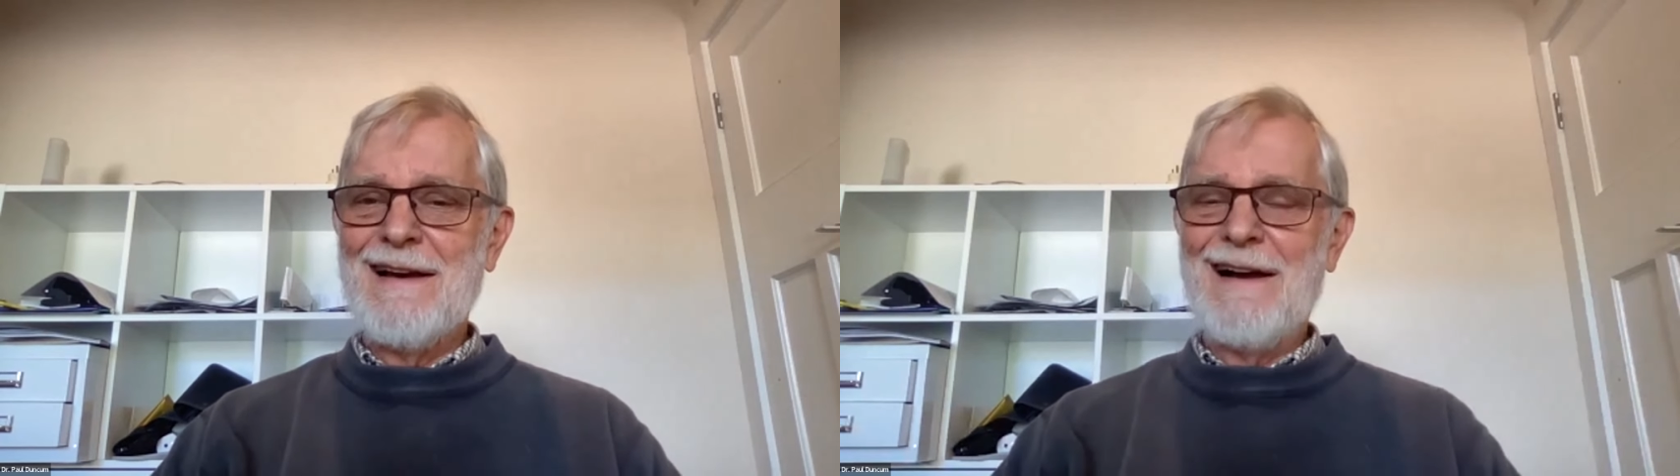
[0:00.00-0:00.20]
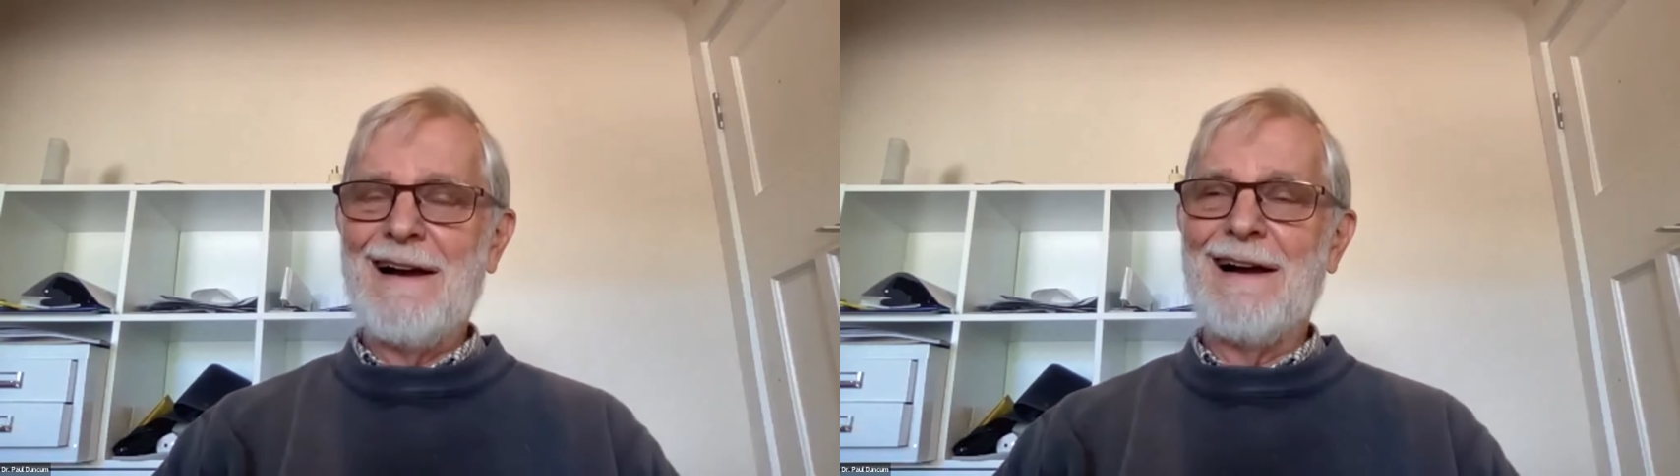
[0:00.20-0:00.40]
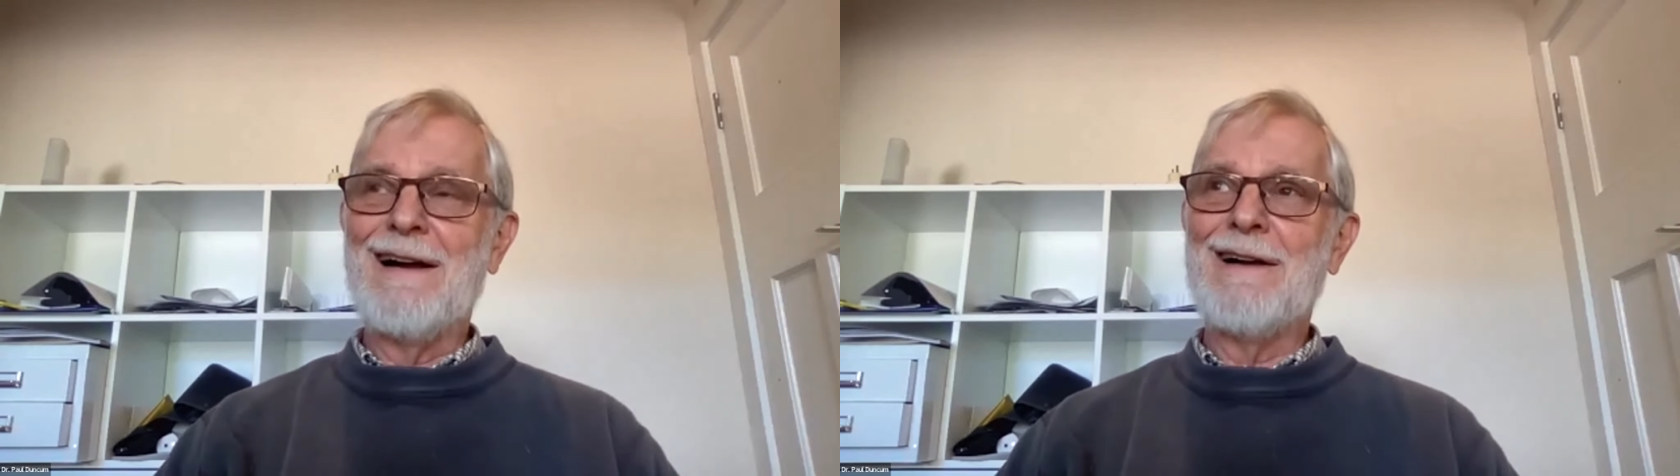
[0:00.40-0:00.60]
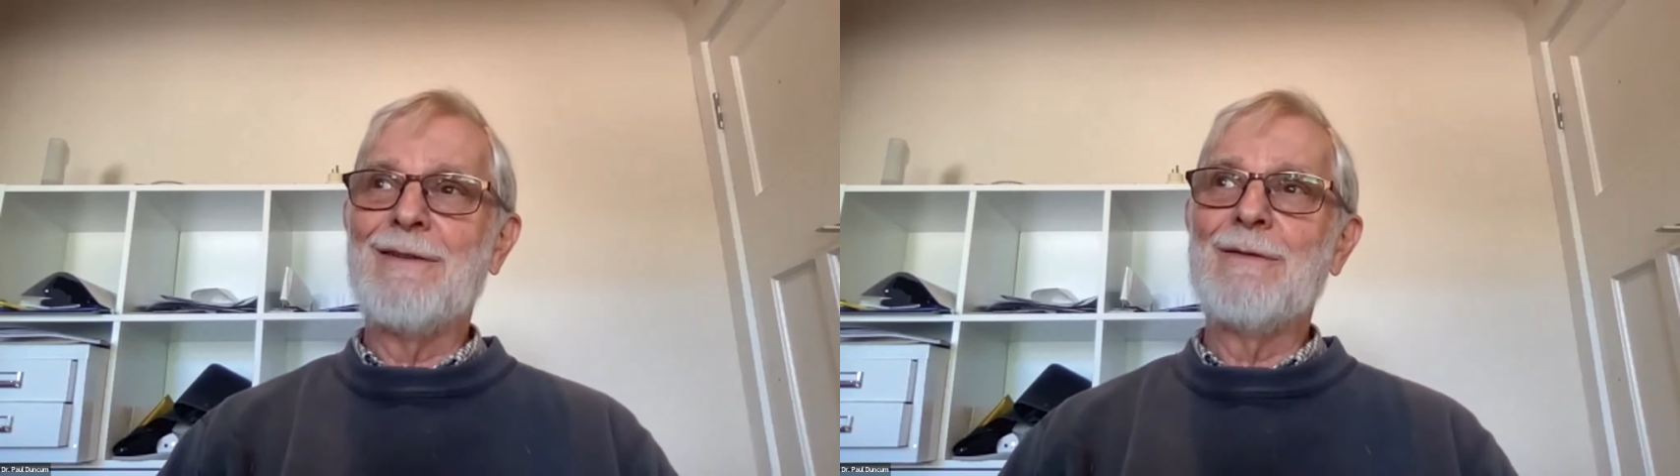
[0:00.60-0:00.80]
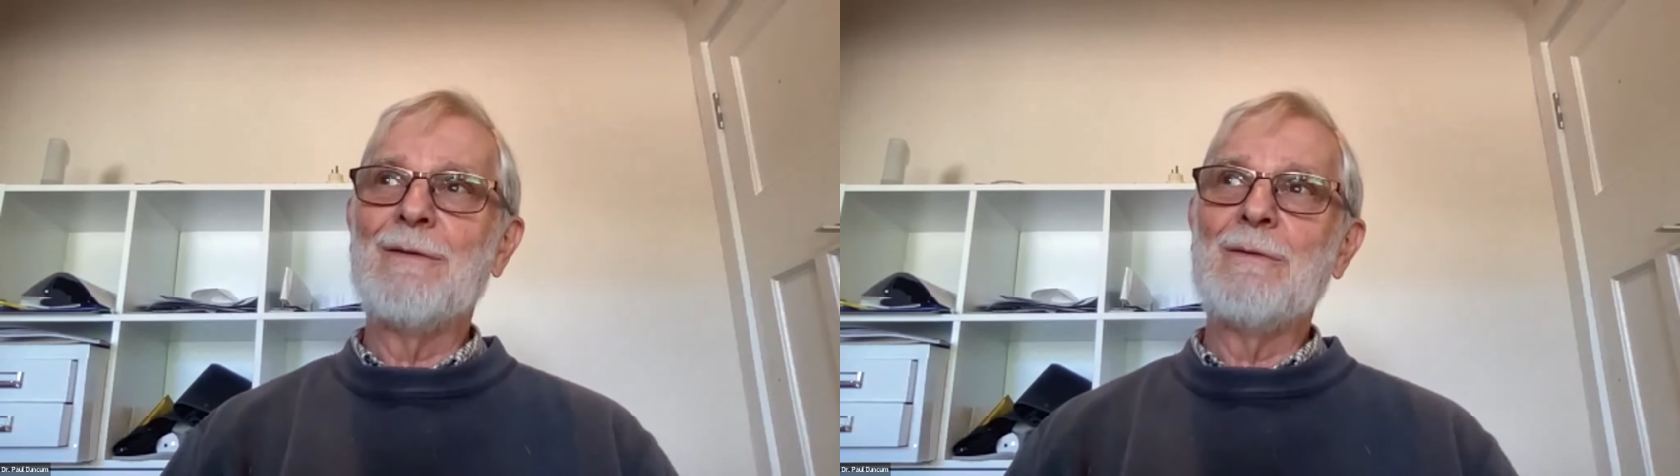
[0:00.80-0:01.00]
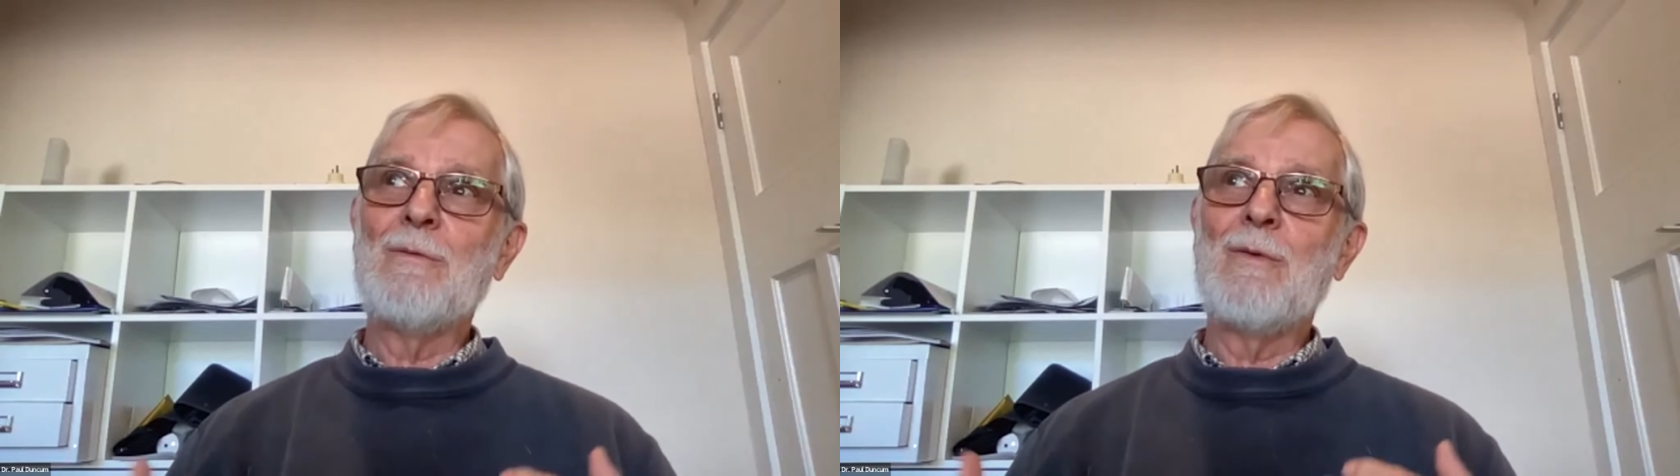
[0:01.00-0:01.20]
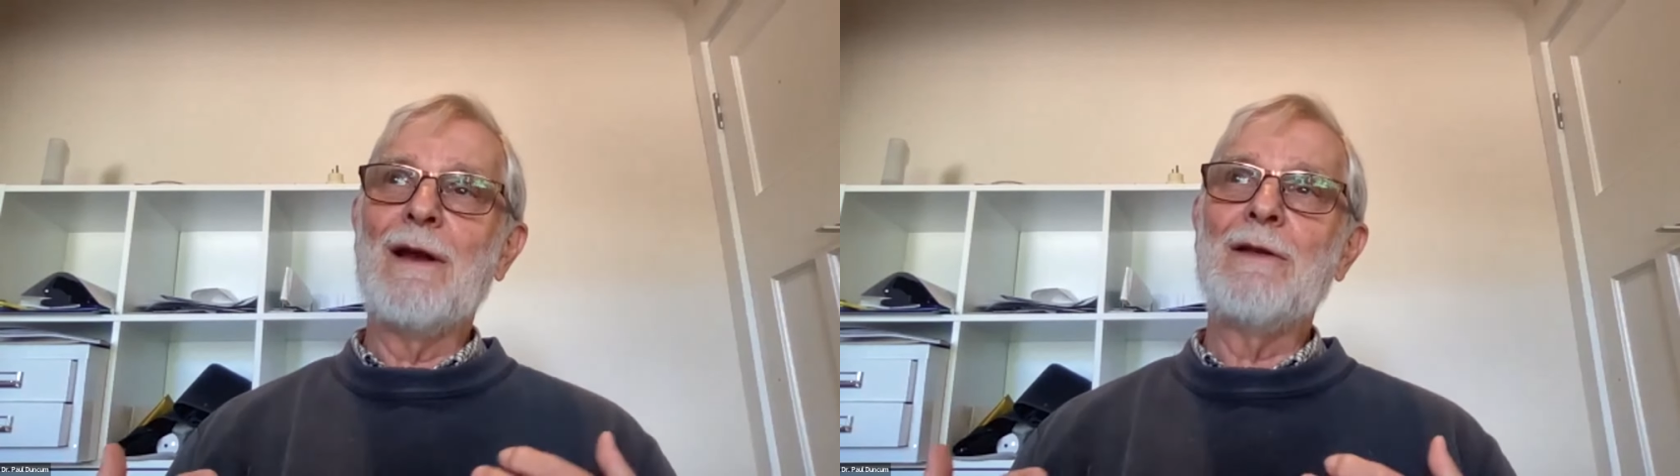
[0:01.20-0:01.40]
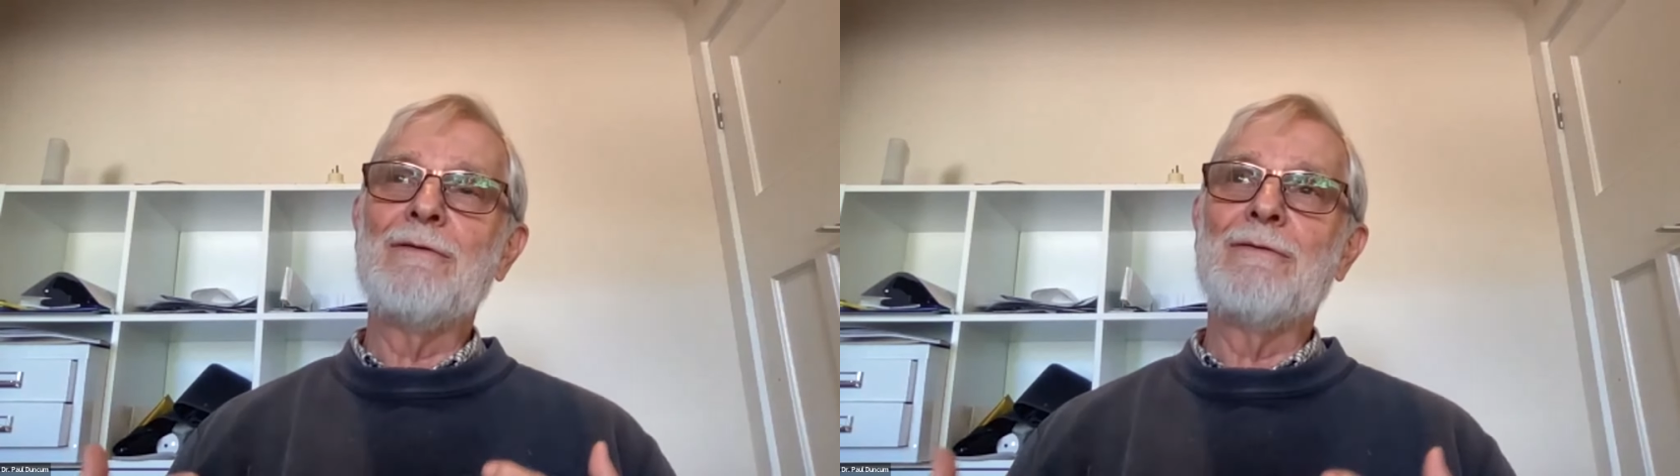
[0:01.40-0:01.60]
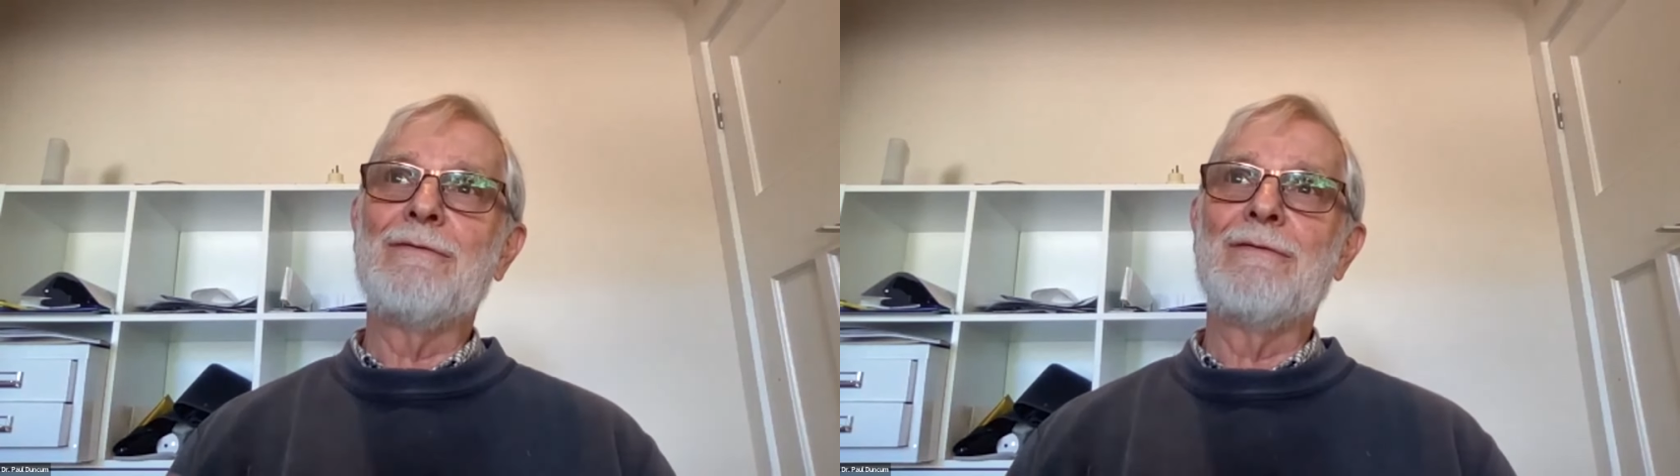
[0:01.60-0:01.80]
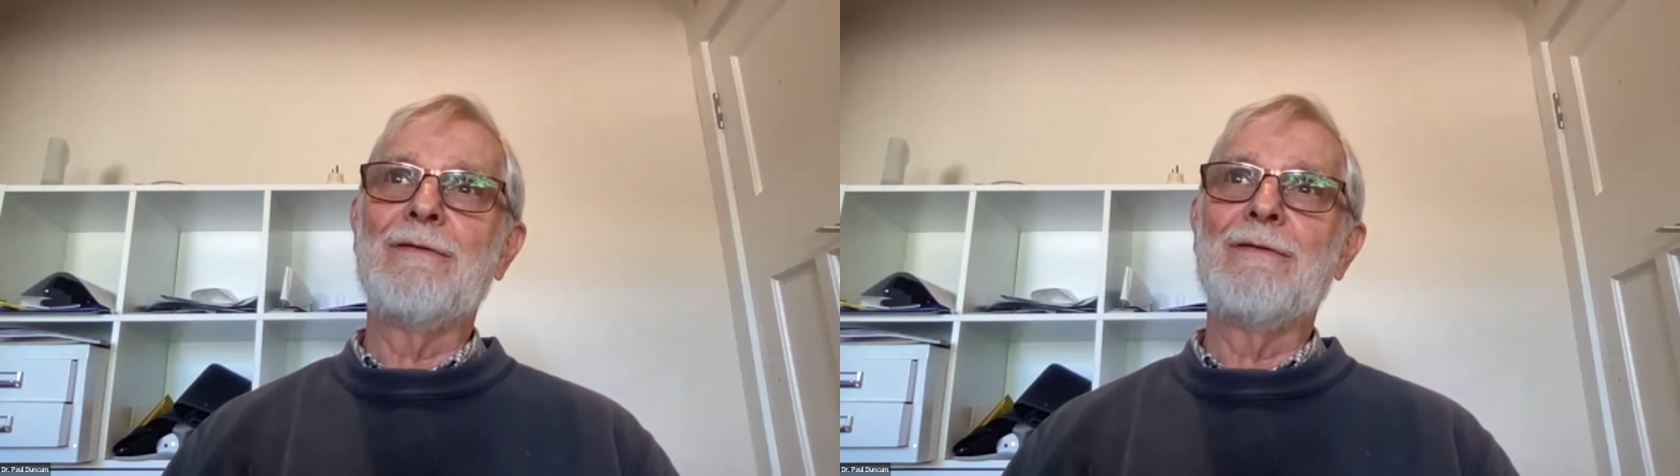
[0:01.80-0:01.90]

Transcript: One of